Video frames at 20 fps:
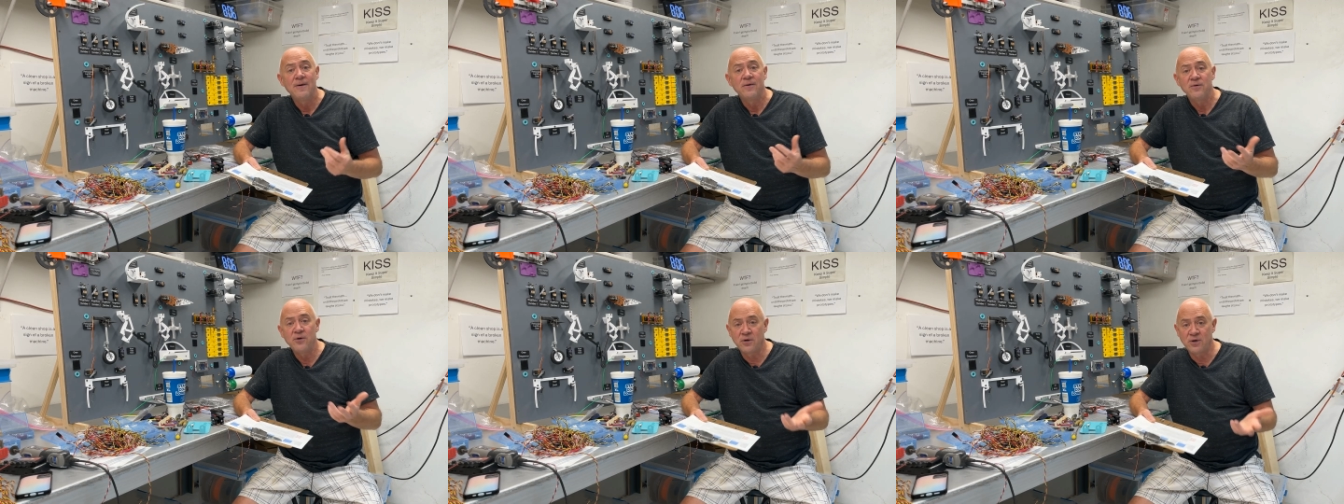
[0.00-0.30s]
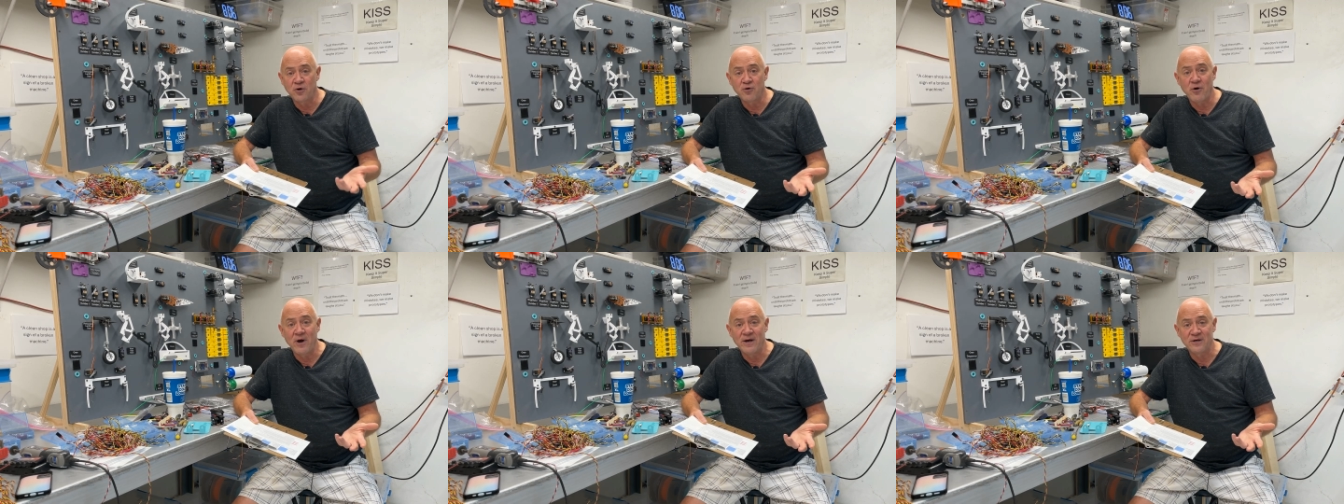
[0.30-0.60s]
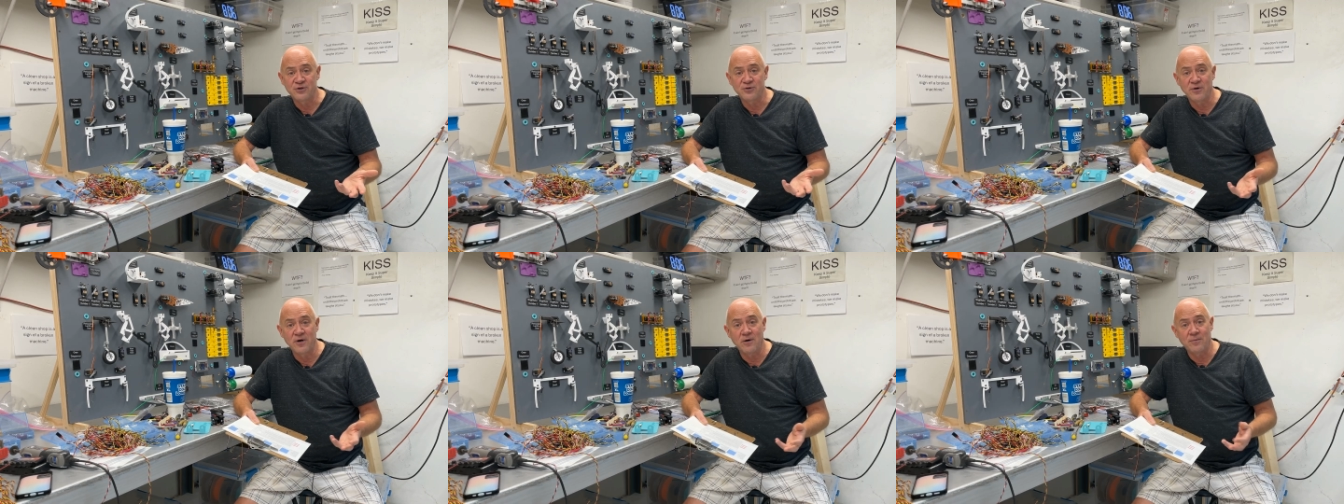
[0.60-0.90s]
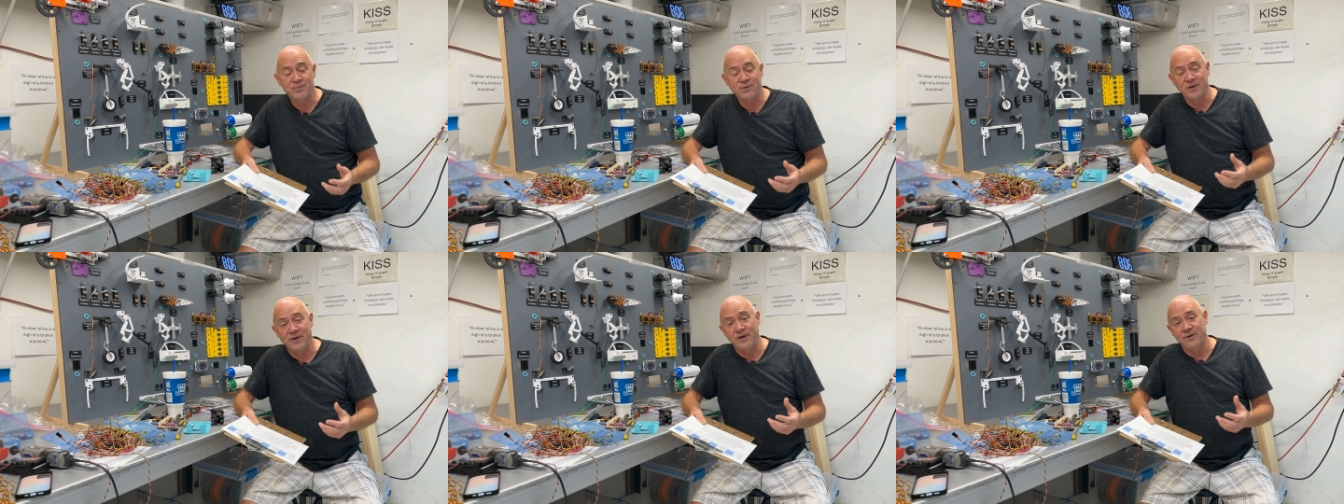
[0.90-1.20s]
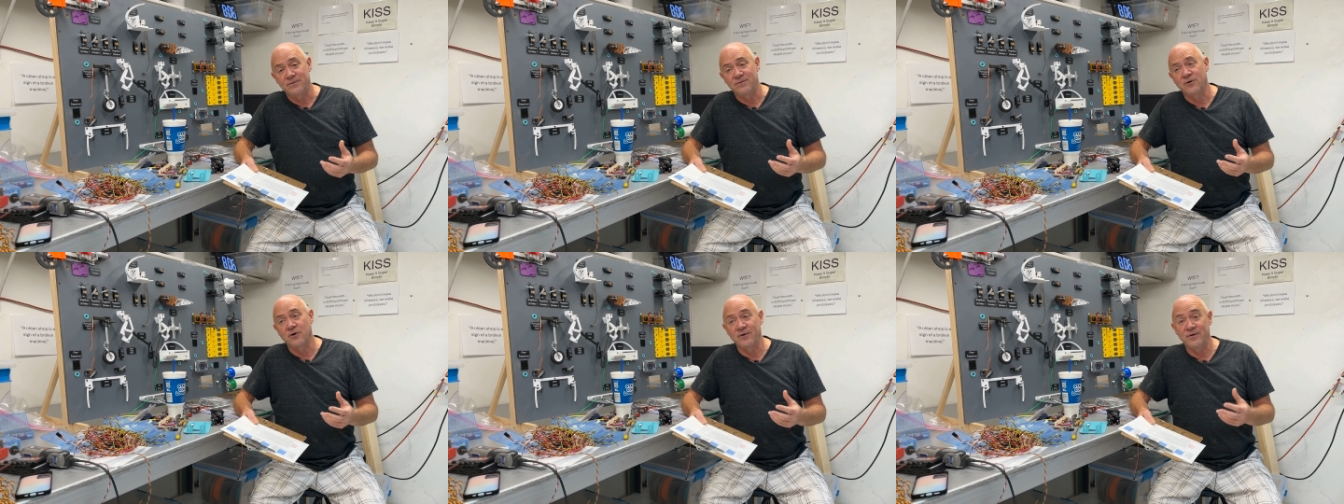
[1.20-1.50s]
you could crash your
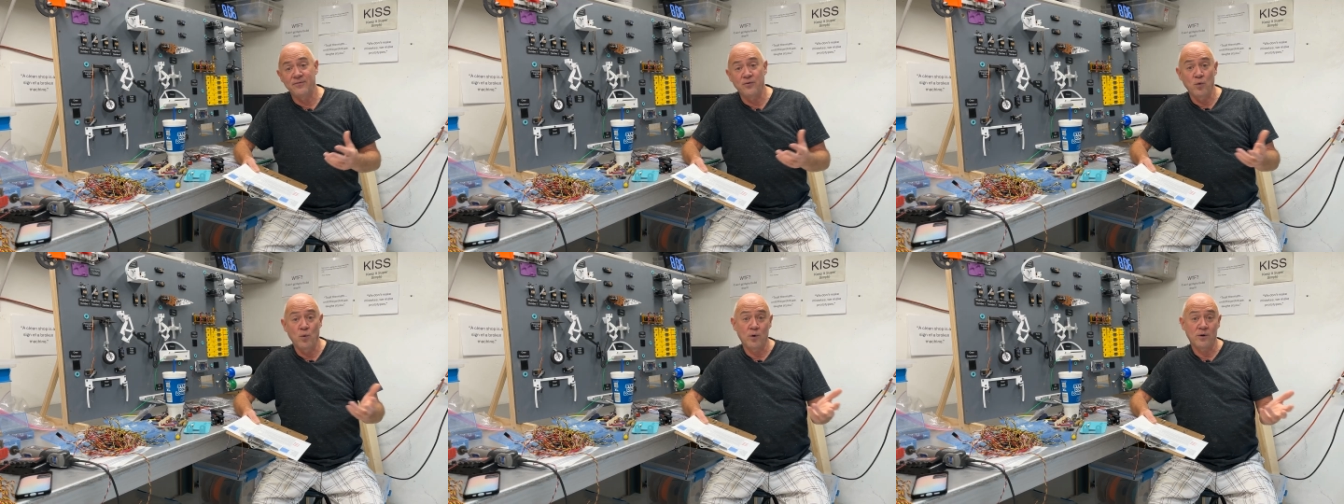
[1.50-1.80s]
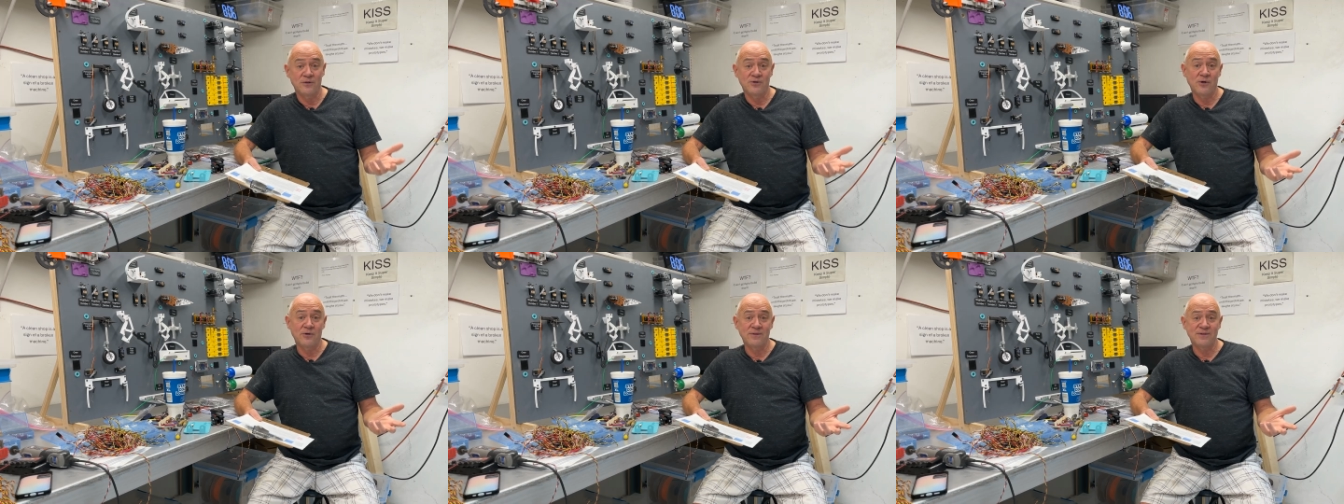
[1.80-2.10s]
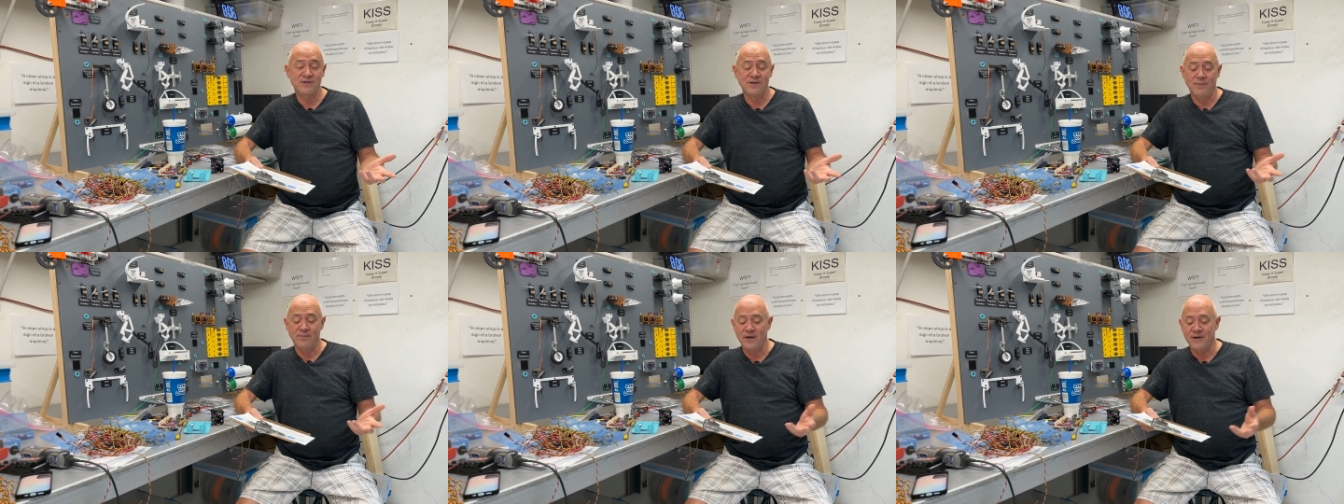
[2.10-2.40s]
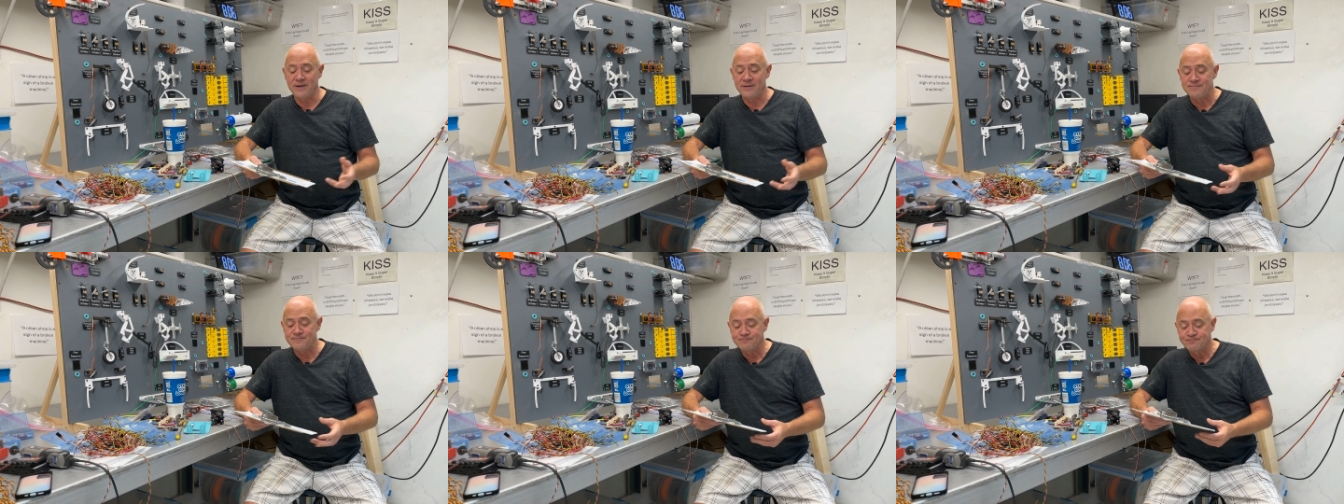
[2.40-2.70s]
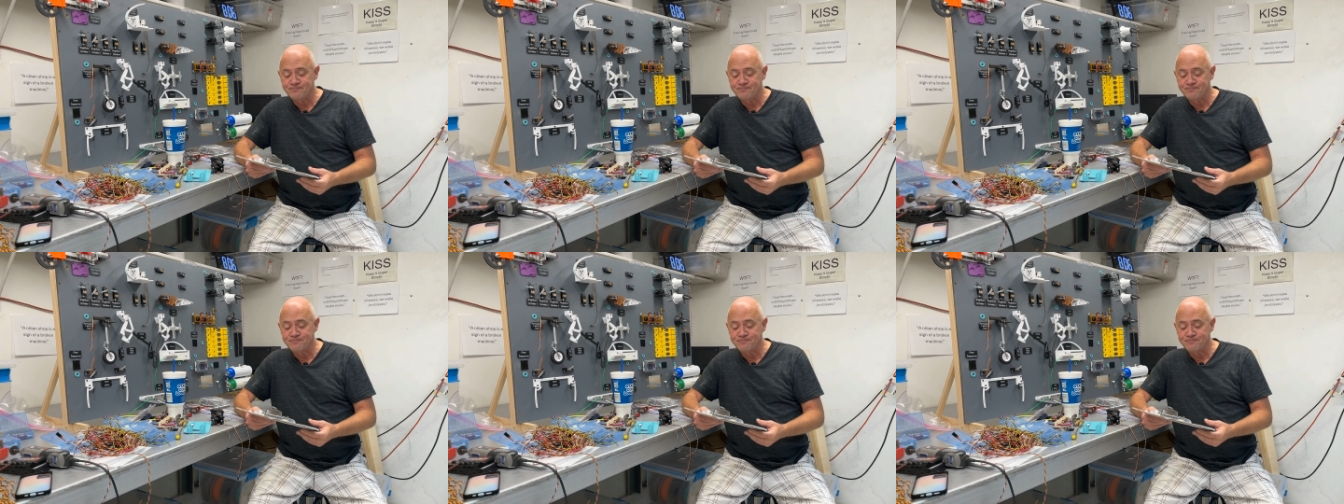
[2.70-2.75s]
airplane or even worse, hurt somebody.